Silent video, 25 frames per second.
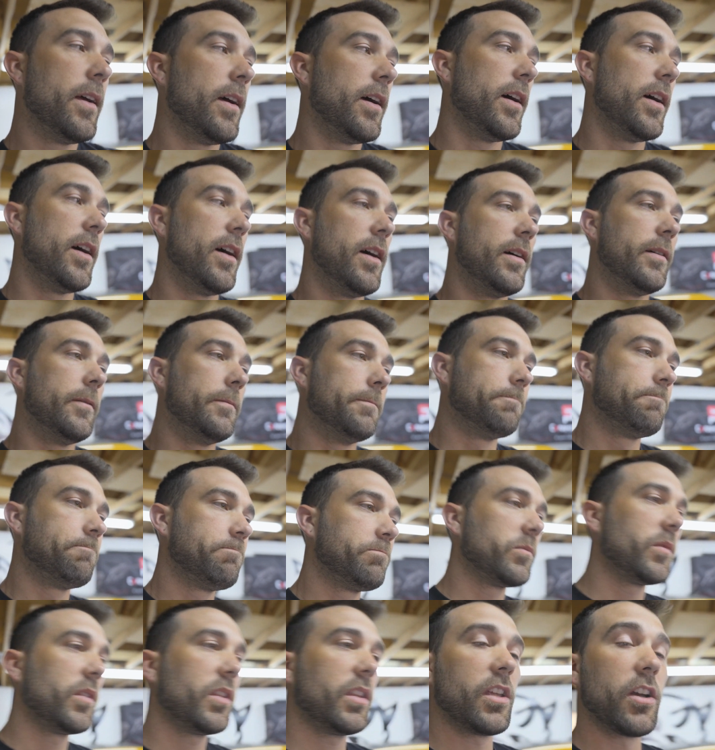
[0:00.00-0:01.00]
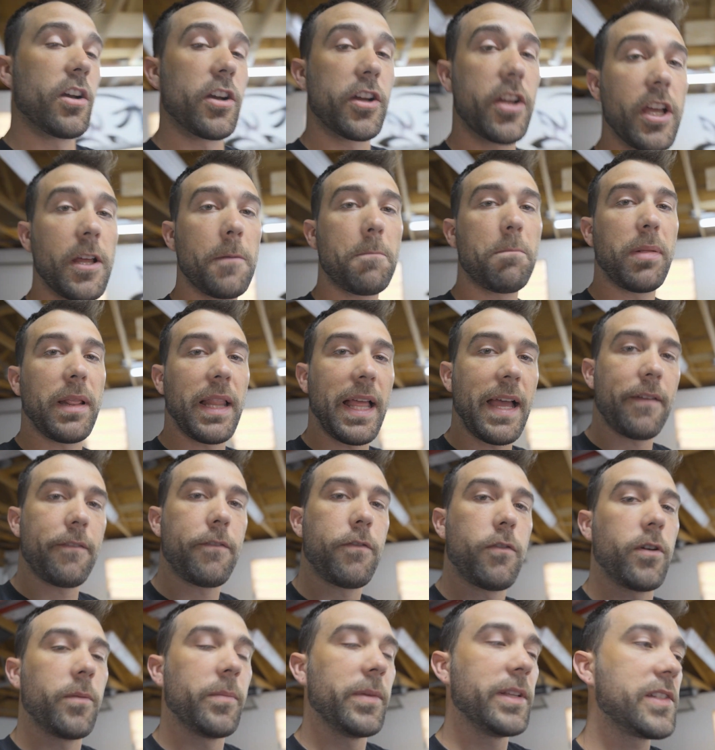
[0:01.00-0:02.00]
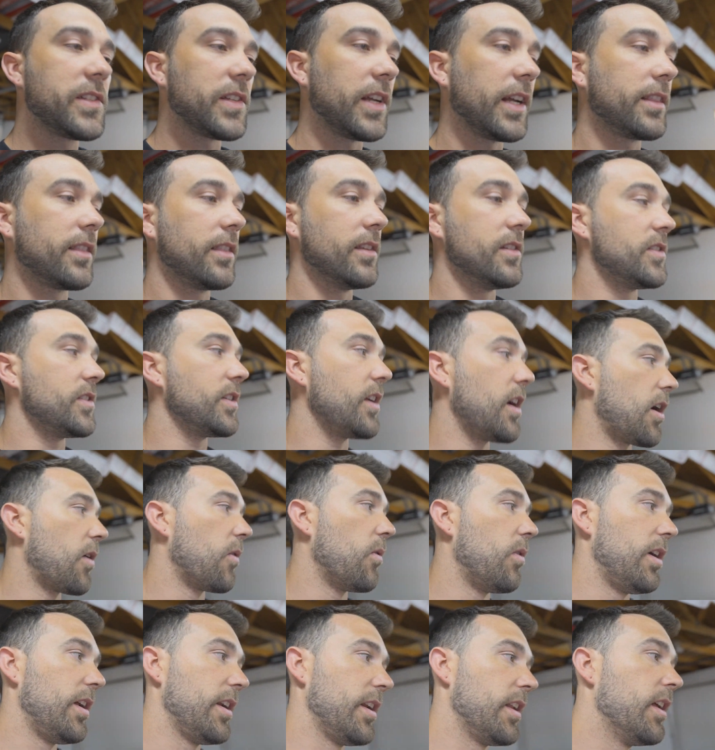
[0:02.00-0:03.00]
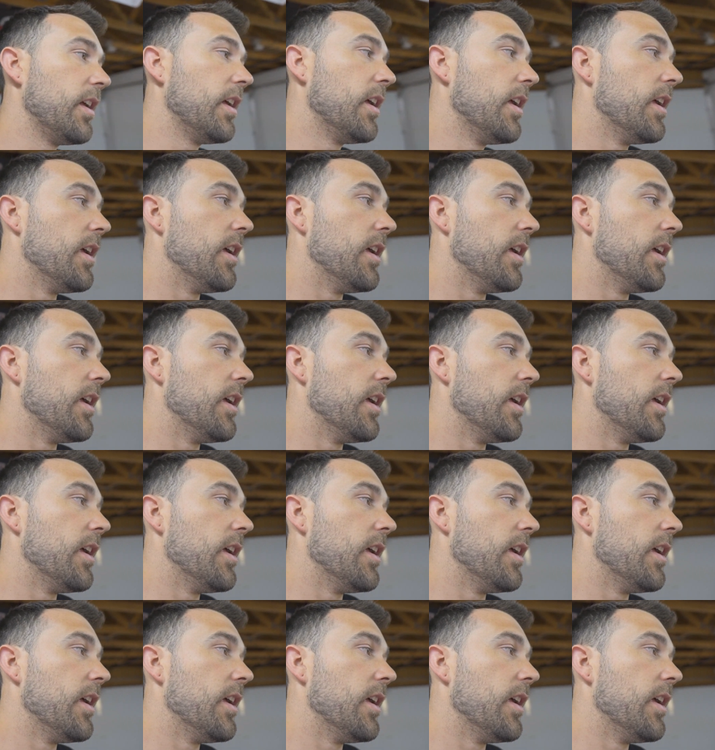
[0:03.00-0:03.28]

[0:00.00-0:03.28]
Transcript: um, they're a good platform. It's like the ZR1.